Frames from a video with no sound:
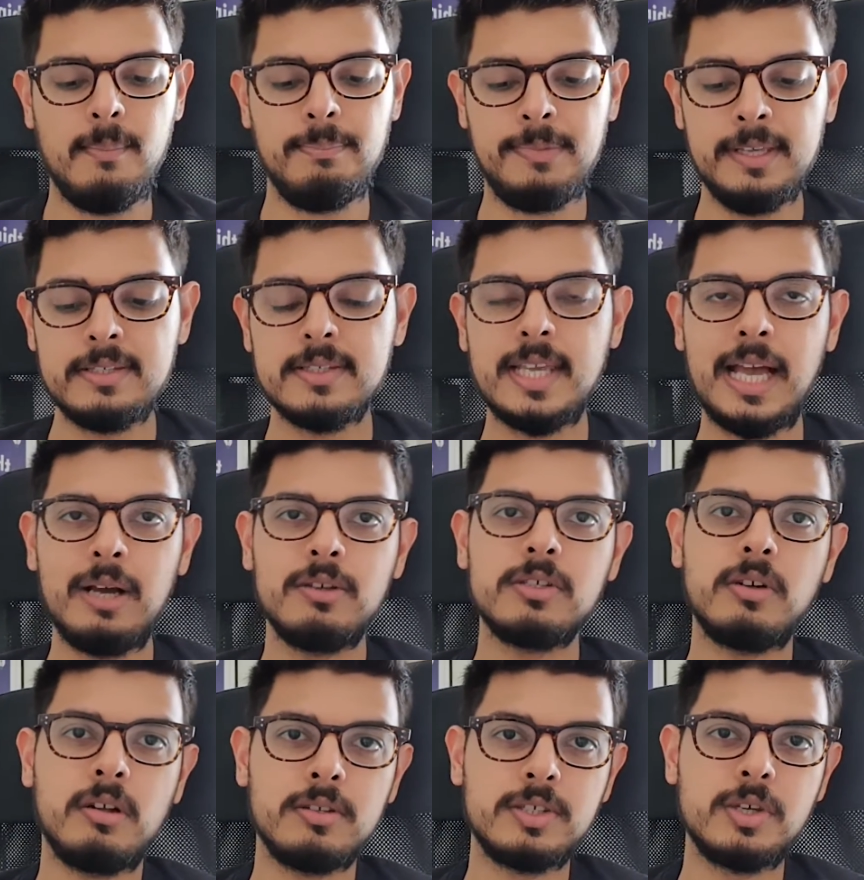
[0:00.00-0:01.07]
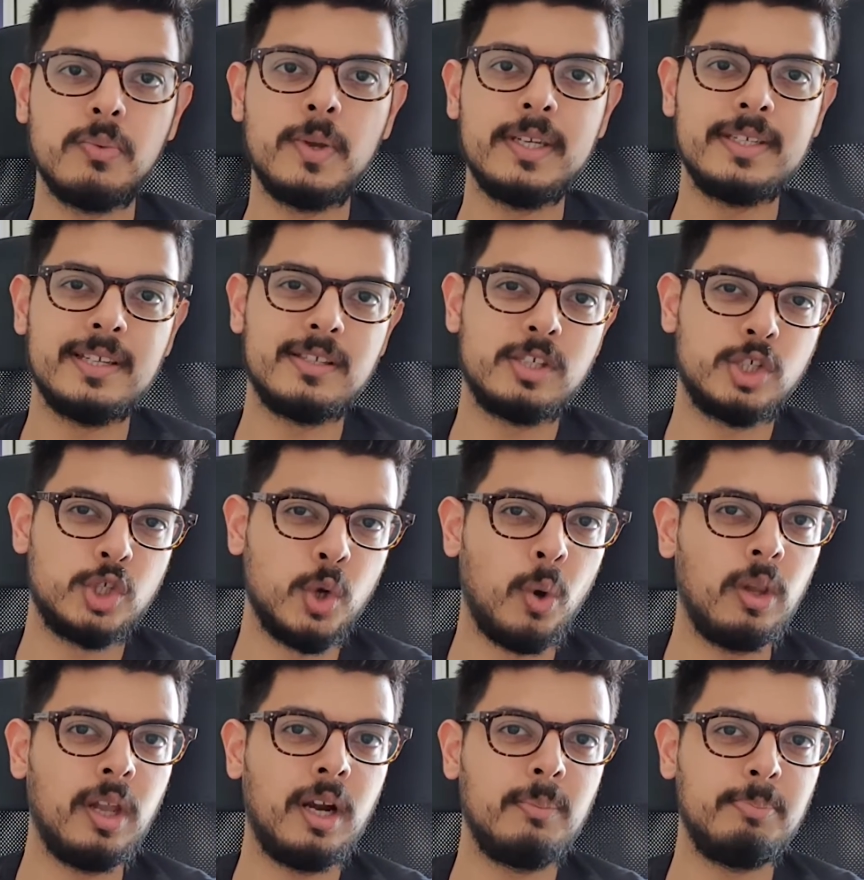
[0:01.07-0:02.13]
This house also, we did
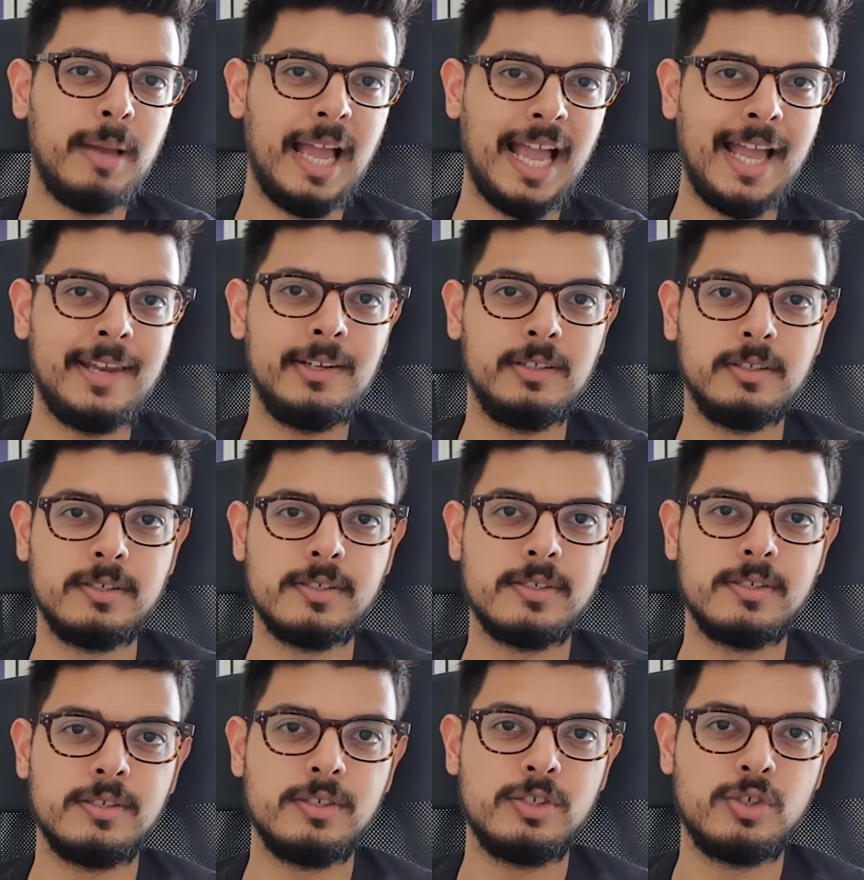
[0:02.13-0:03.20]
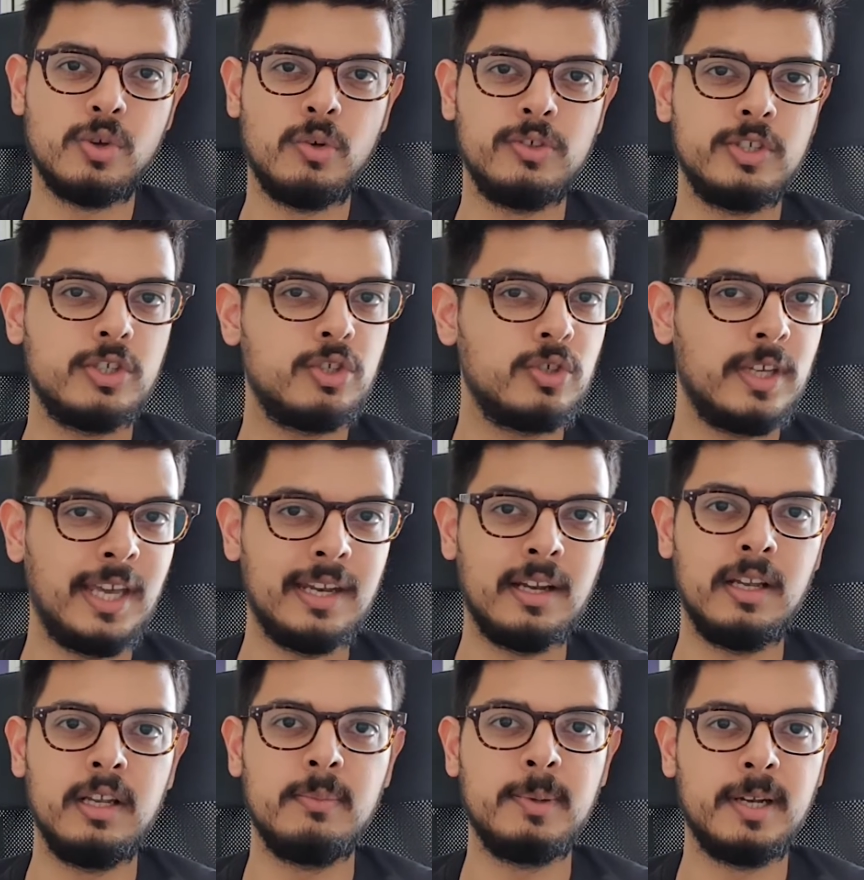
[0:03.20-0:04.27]
solar panels. So just to get a
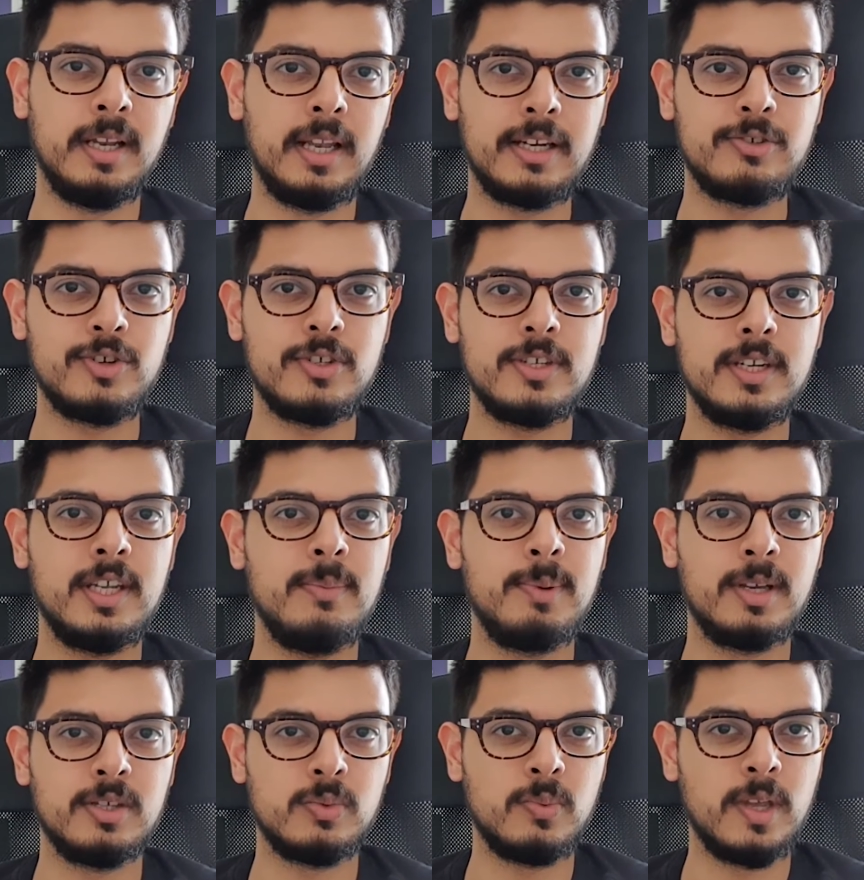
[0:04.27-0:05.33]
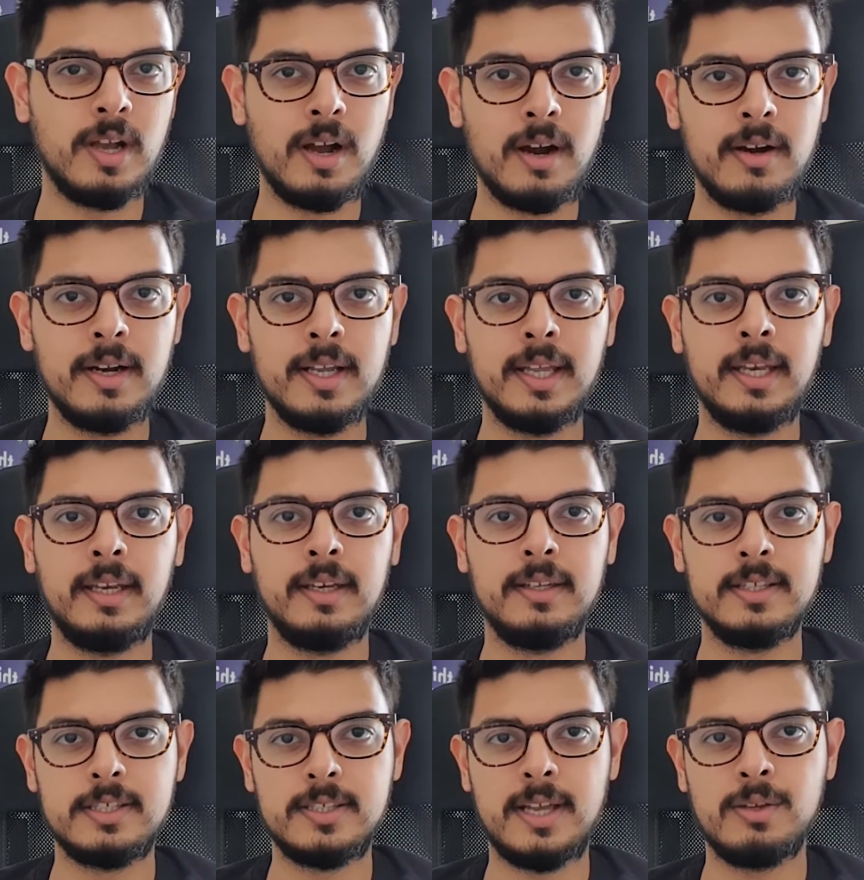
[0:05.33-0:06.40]
little bit of electricity, because
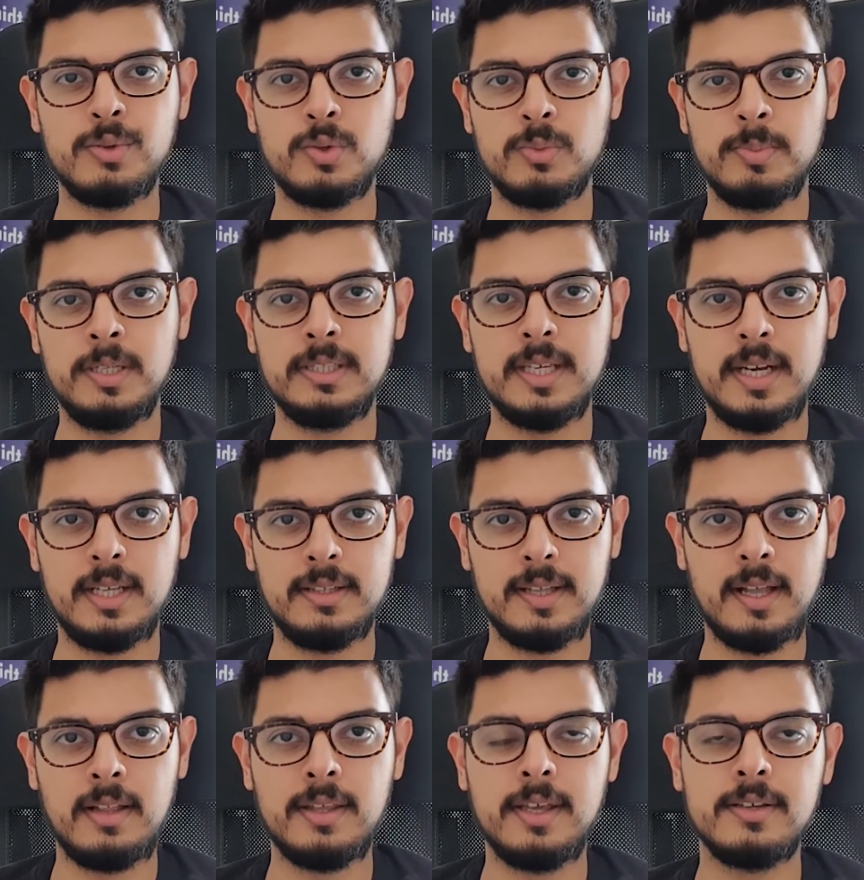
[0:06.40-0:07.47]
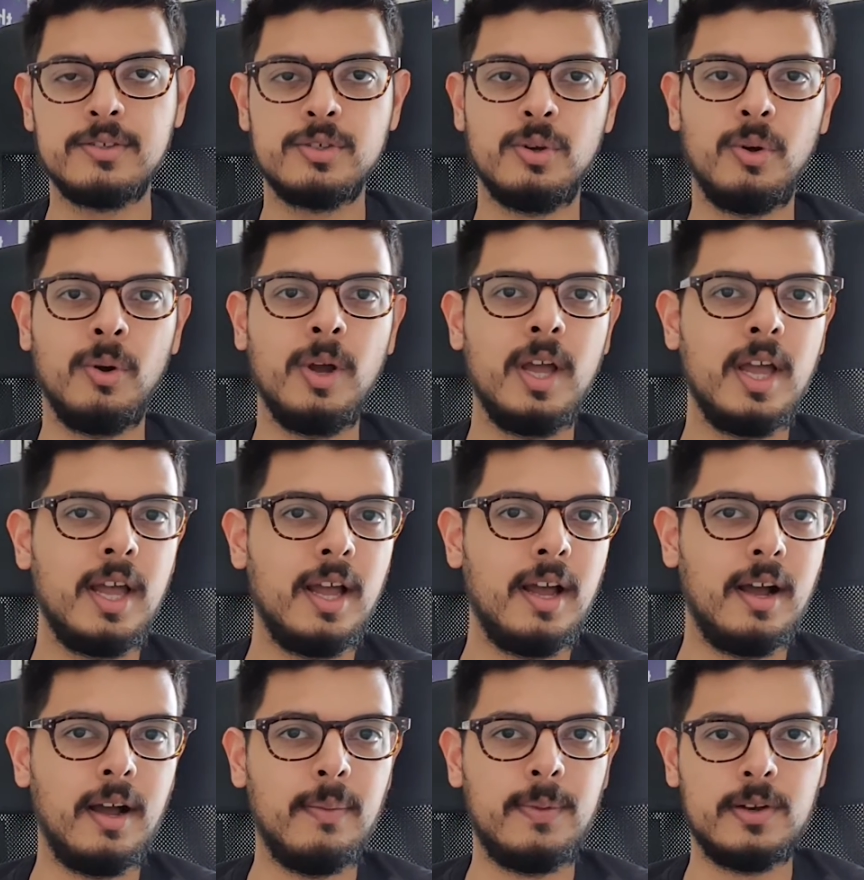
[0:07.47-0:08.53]
this house was built in Antalya, so
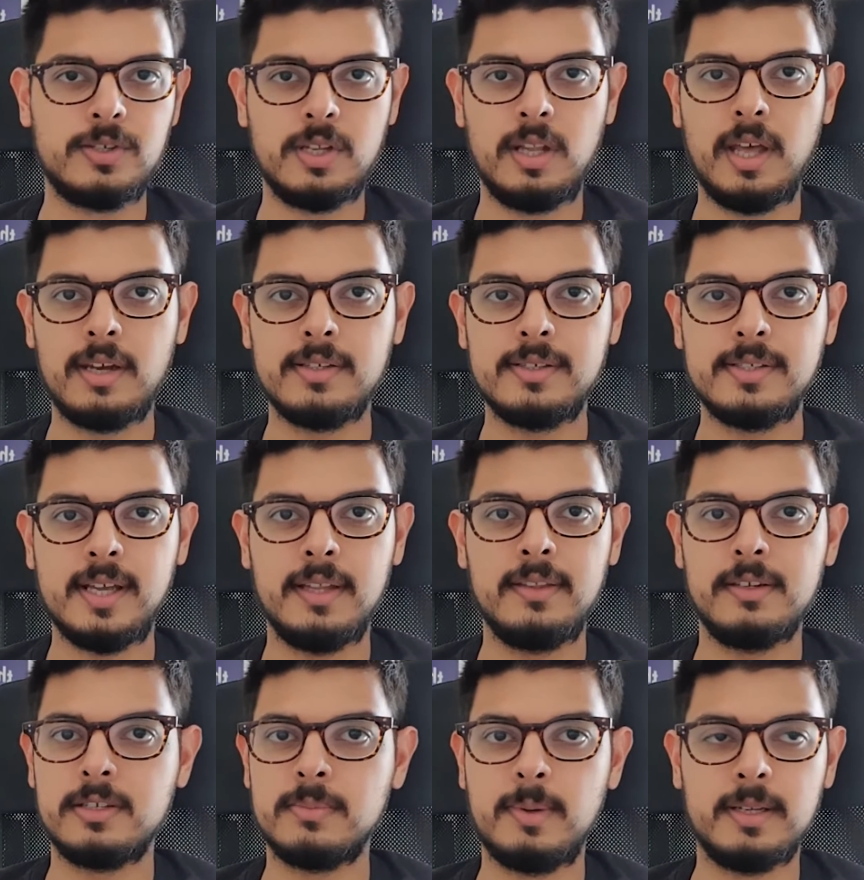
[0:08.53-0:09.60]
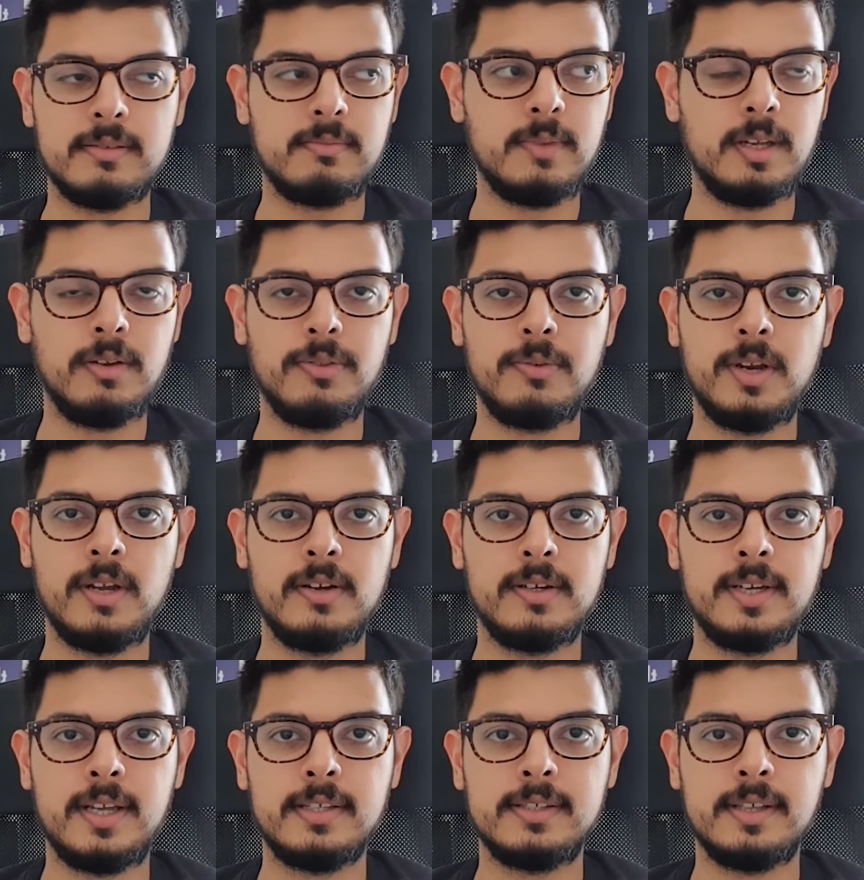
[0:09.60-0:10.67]
there's a lot of sun. There's about 300
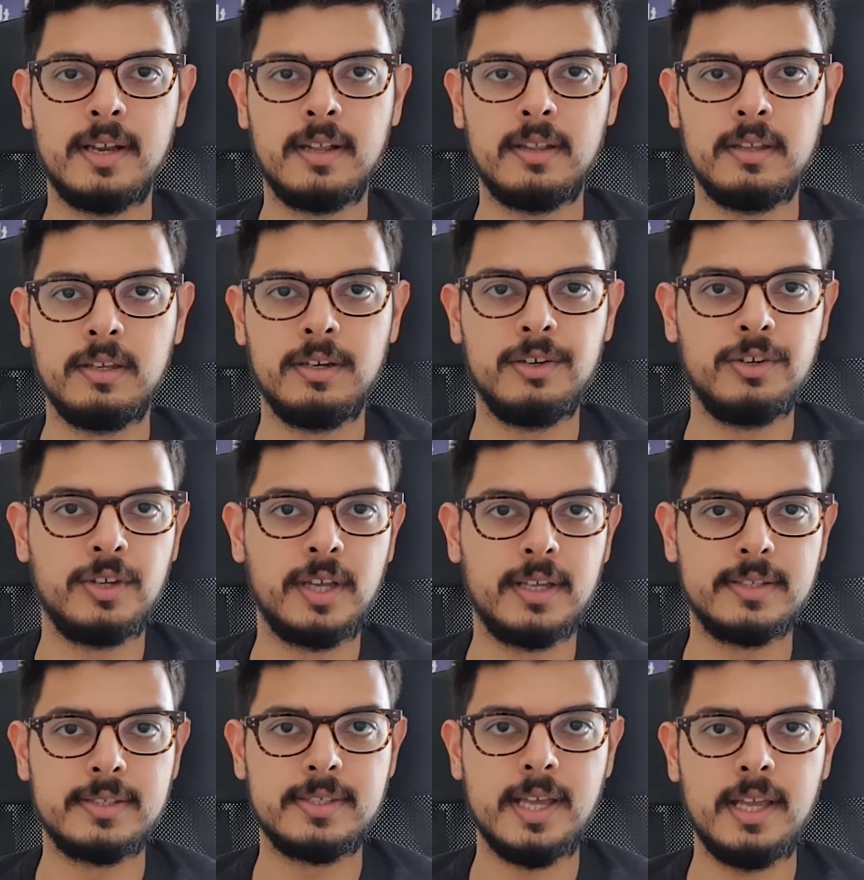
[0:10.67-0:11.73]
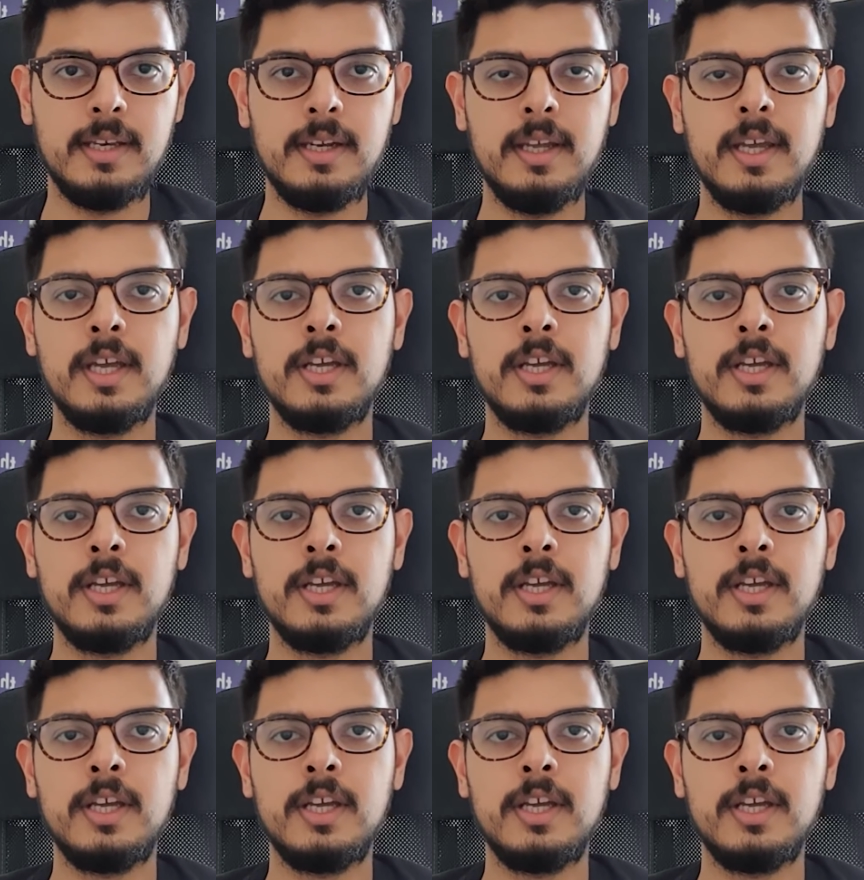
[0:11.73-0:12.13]
days out of the year you get sun.